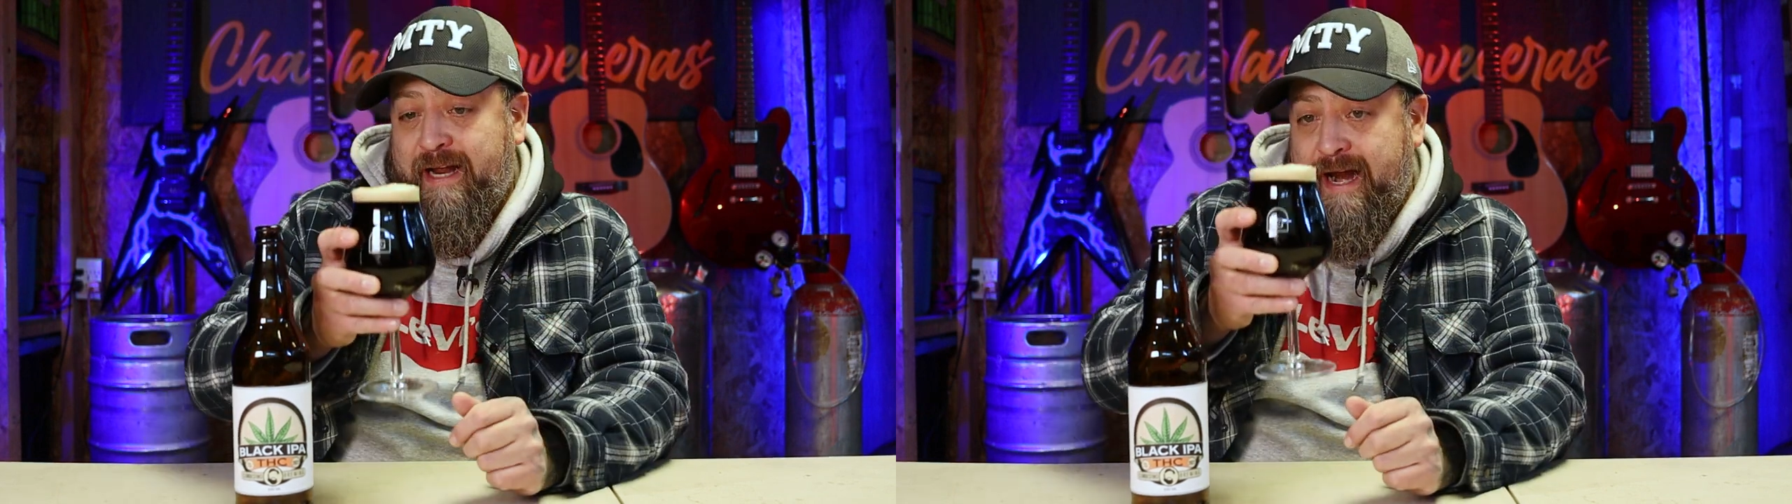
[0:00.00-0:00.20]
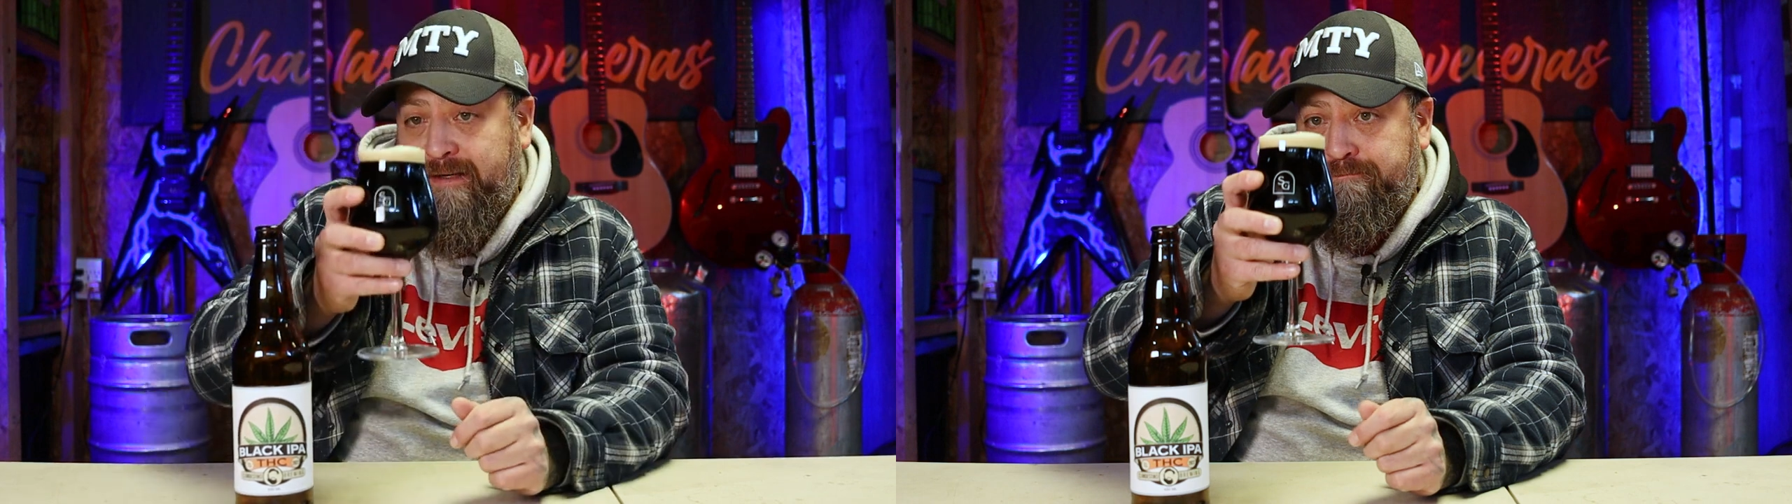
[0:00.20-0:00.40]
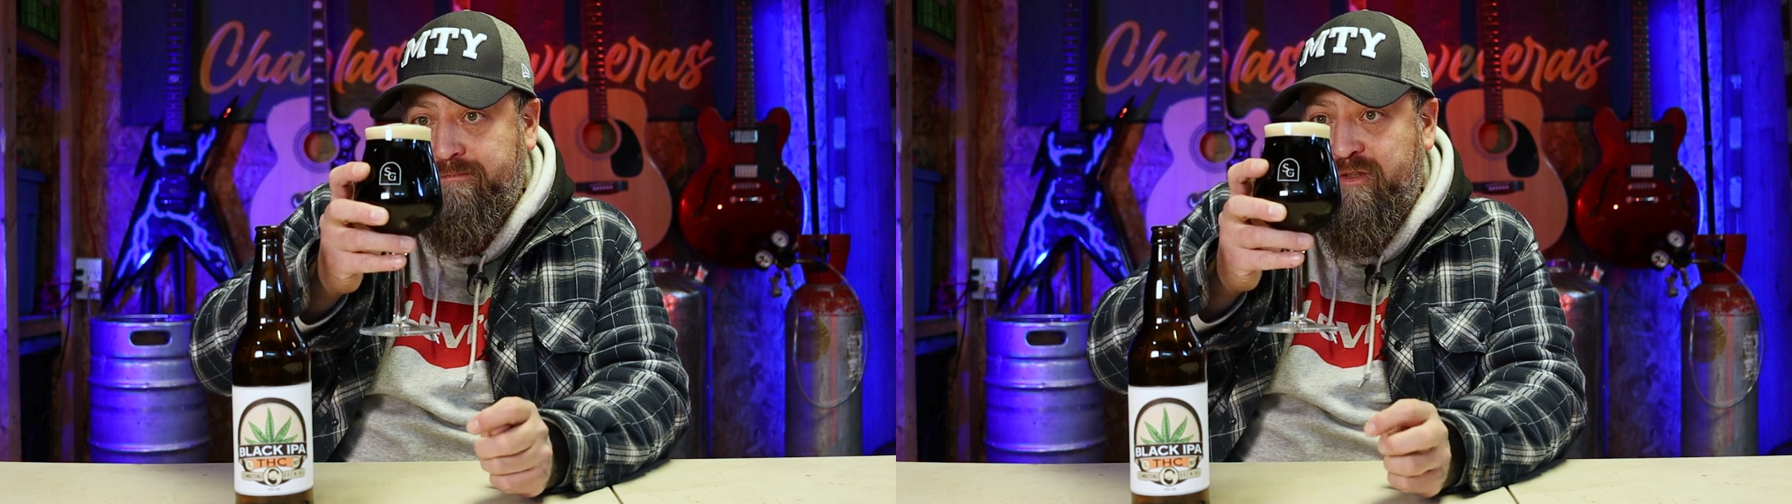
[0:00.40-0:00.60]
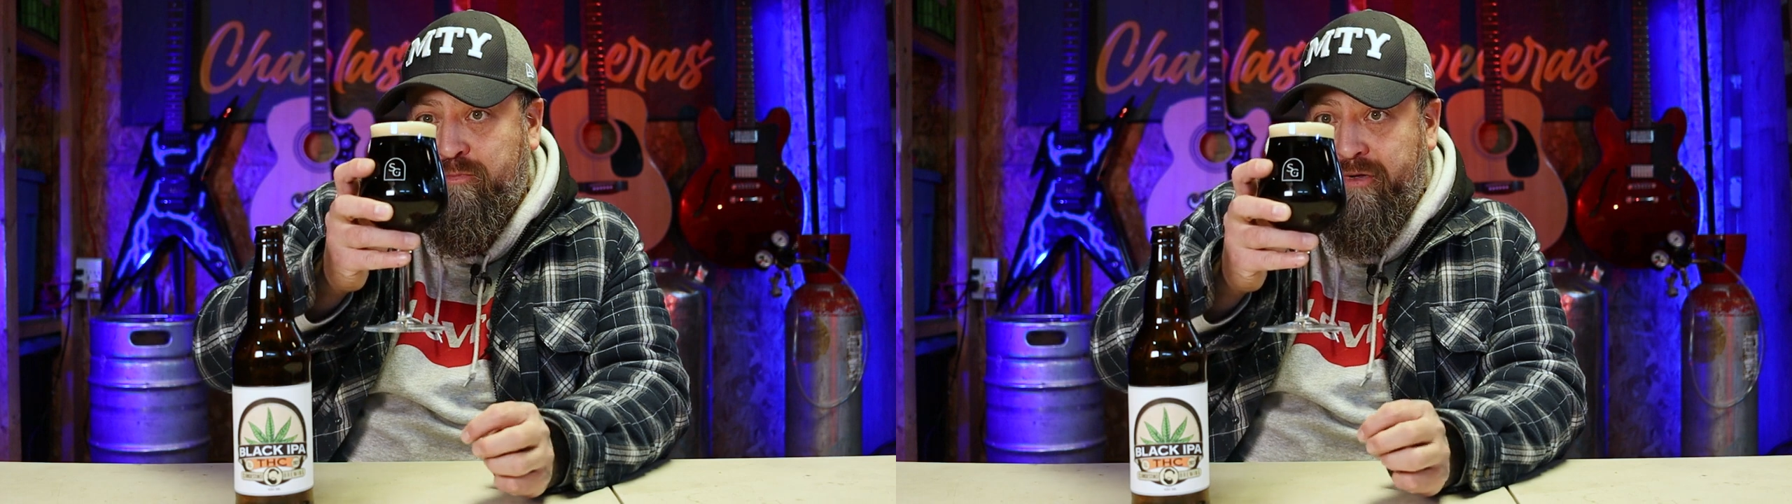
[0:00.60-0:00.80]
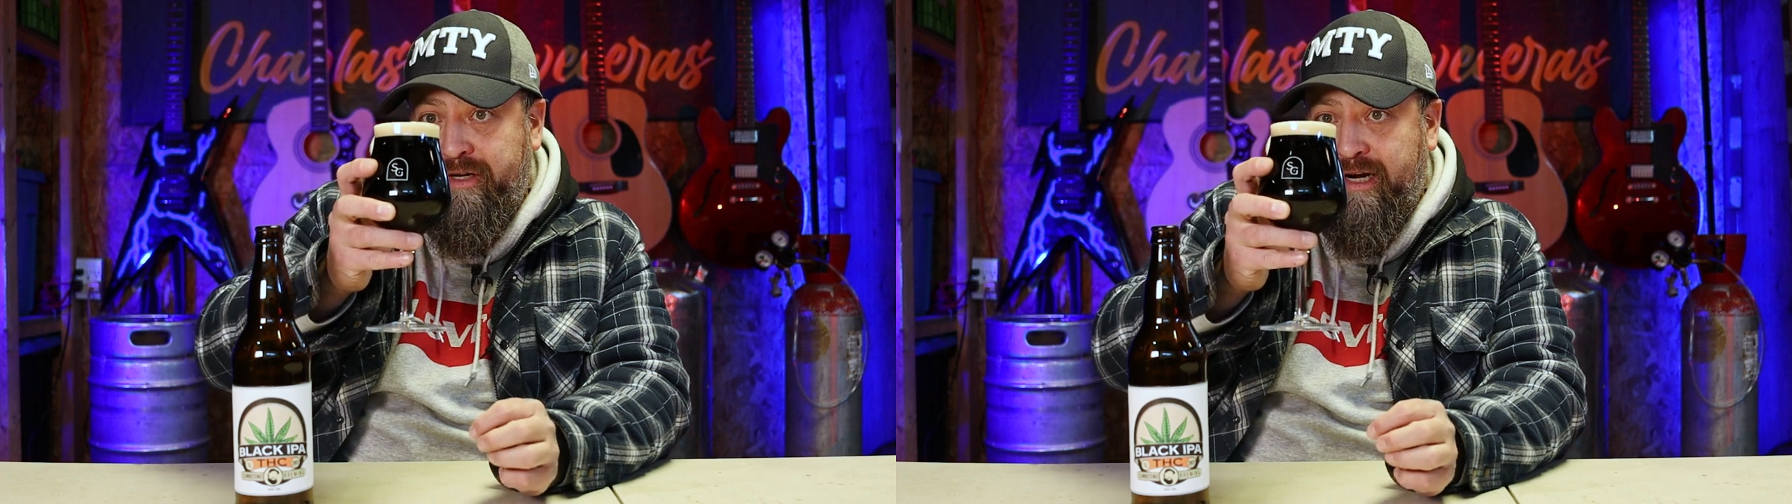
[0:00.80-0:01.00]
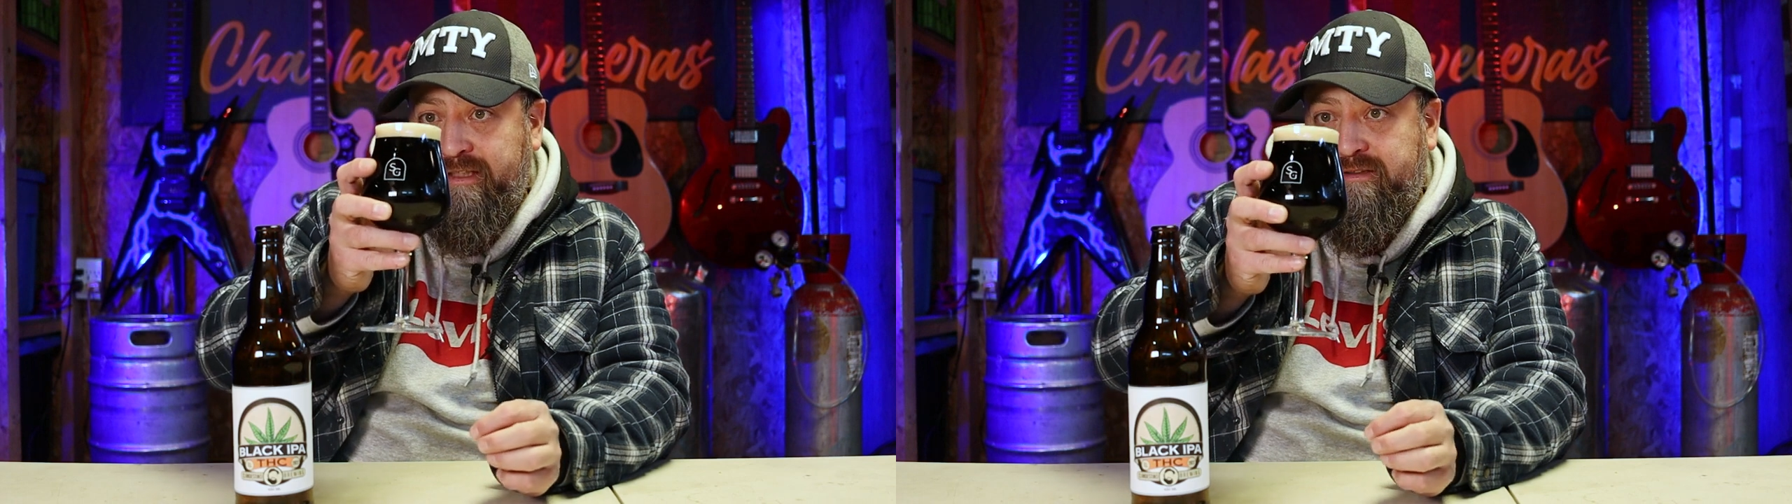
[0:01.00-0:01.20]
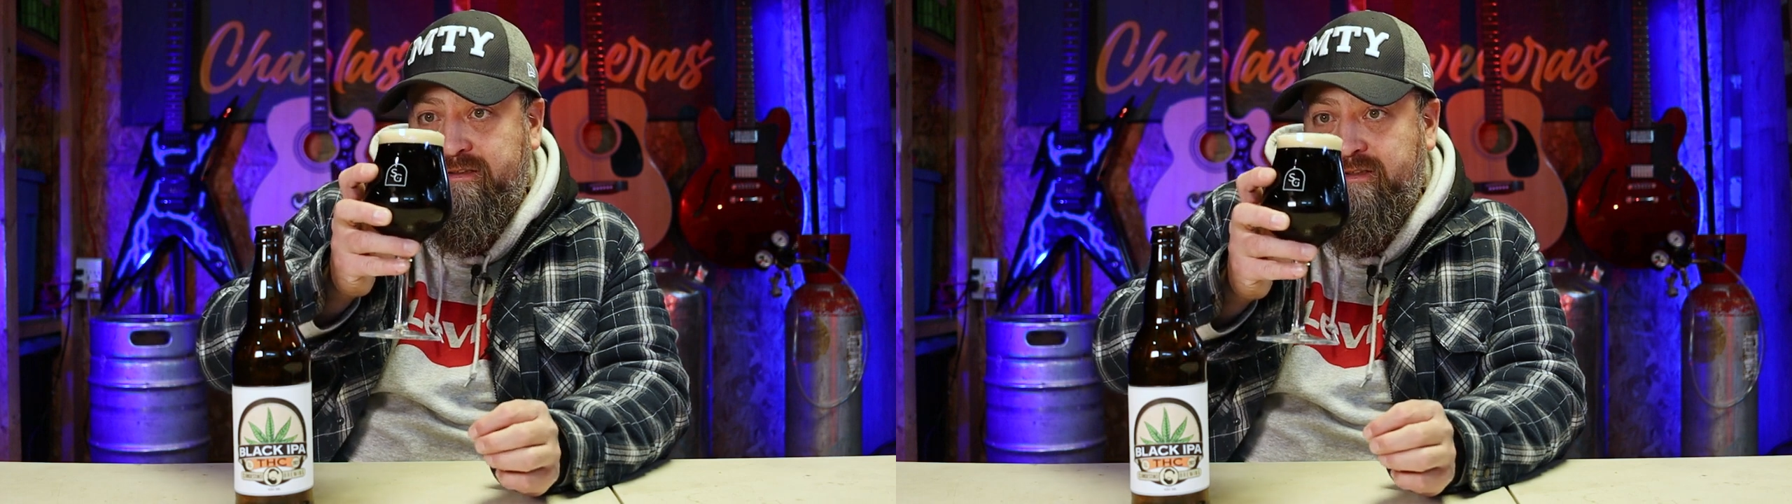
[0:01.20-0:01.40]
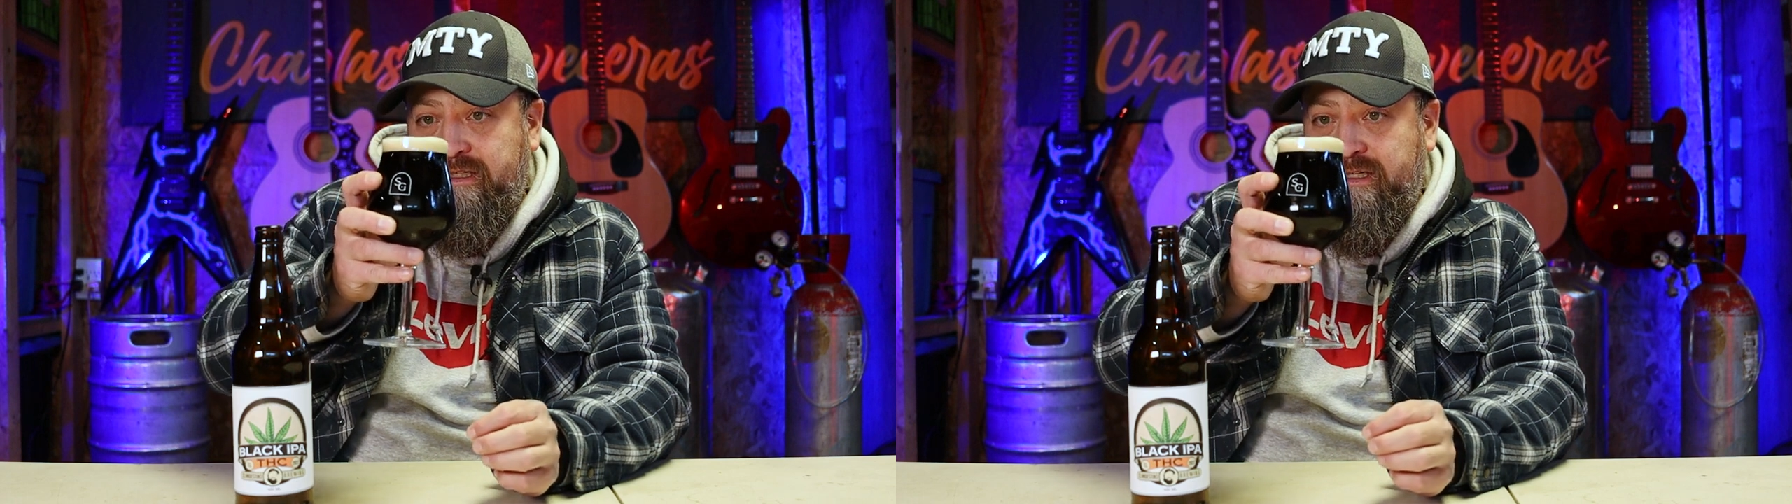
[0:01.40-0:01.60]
head. It's pretty nice.